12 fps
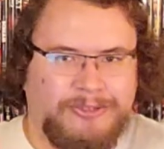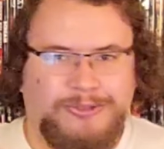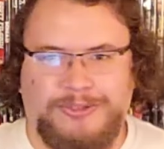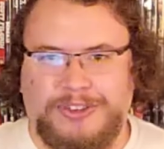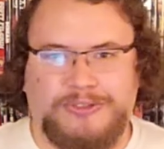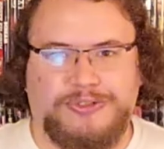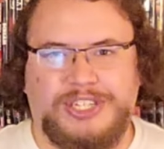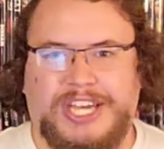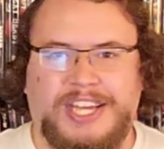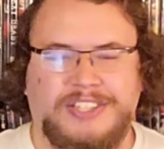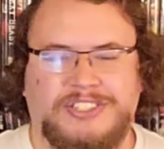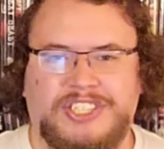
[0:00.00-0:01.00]

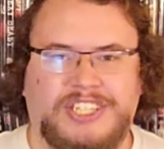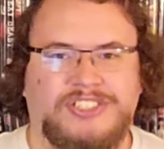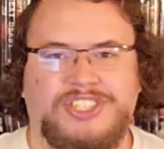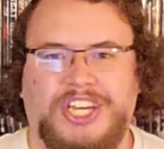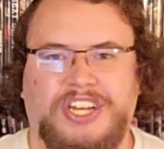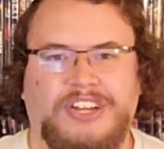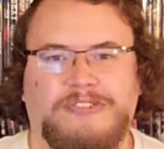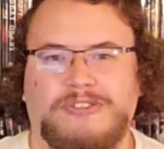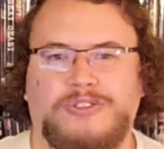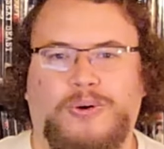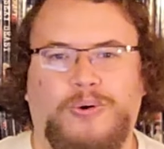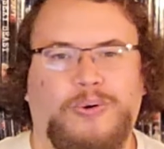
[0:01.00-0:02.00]
15, 16
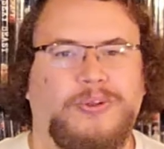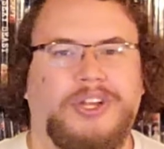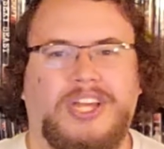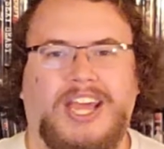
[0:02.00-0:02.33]
years old and